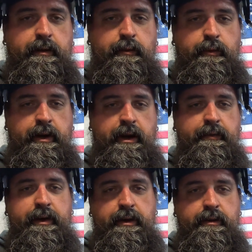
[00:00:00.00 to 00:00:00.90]

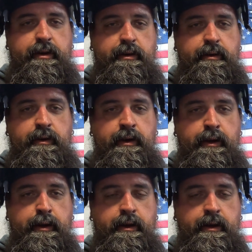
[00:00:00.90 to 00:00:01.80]
Whatever you do
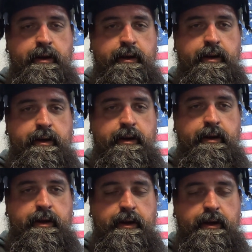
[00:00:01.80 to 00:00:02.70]

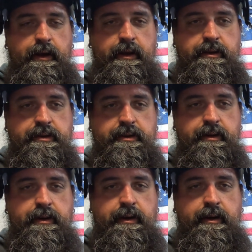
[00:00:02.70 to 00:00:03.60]
is
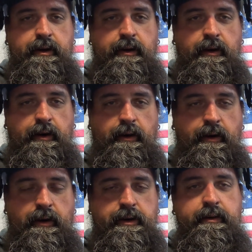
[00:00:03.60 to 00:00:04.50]

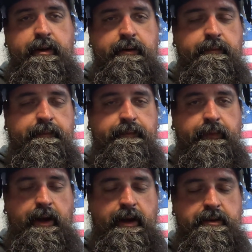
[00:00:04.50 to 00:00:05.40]
on your own.
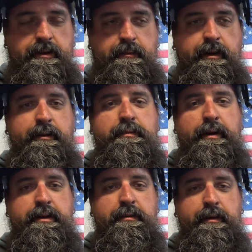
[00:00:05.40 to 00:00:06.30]
I assume no
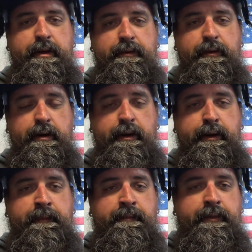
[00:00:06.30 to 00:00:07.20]
responsibility for it.
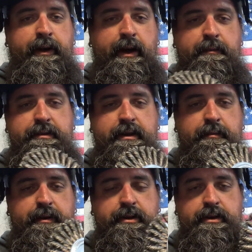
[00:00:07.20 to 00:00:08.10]
I'm
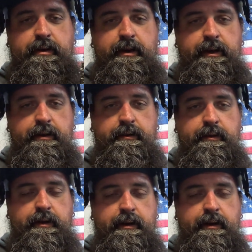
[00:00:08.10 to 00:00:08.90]
simply showing you